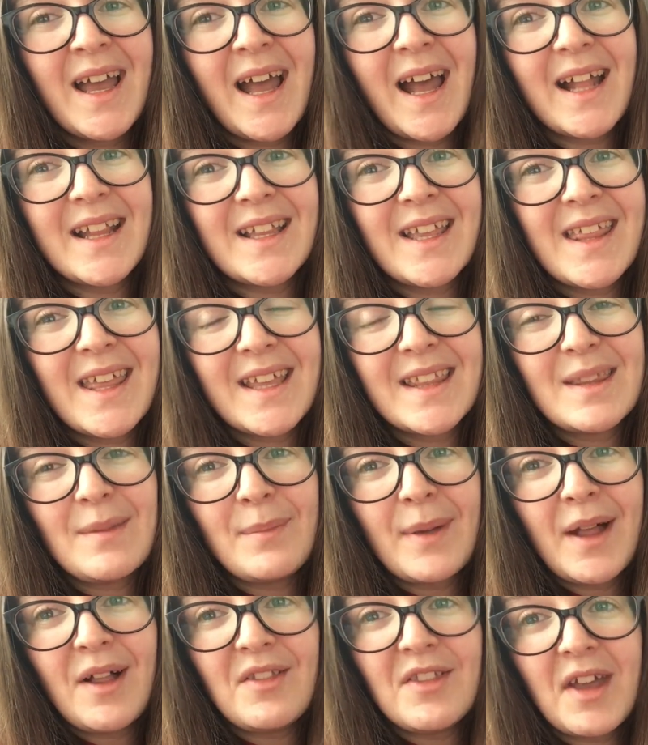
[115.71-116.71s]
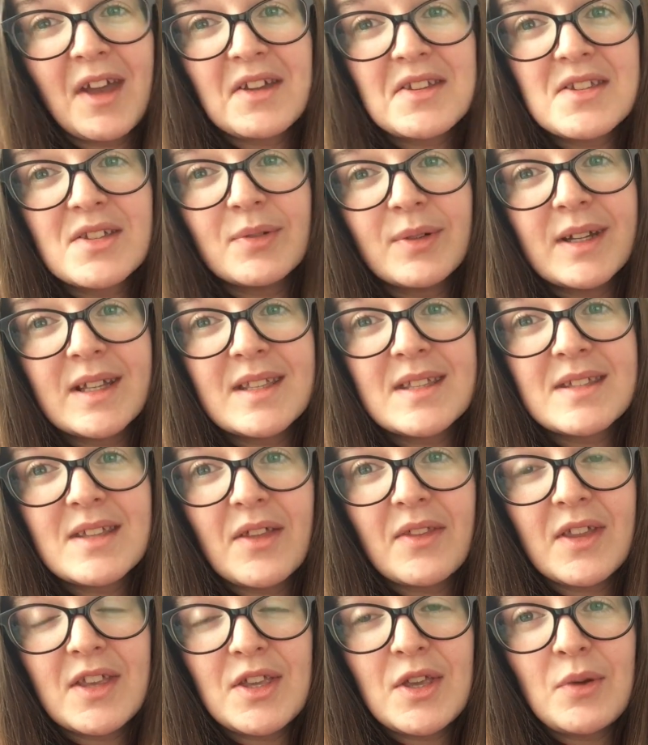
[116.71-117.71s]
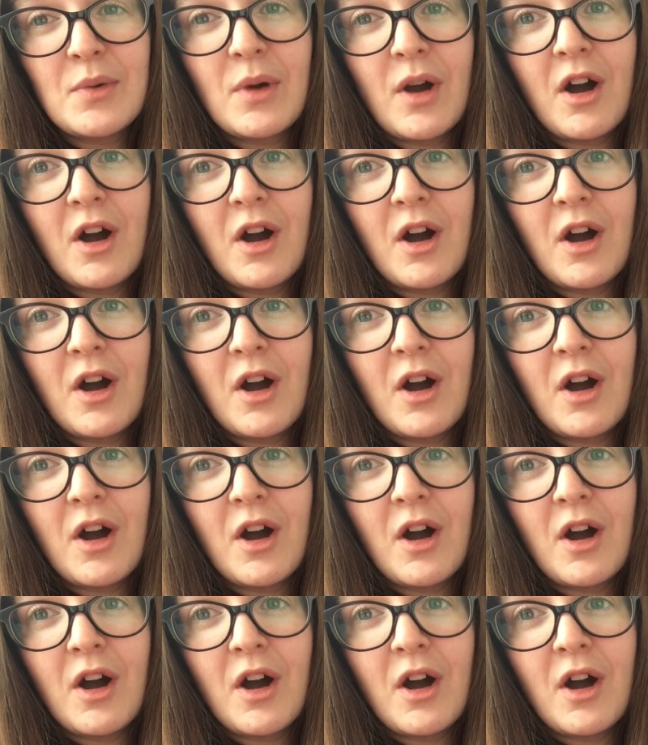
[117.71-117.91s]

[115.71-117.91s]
and click the bell next to it so that you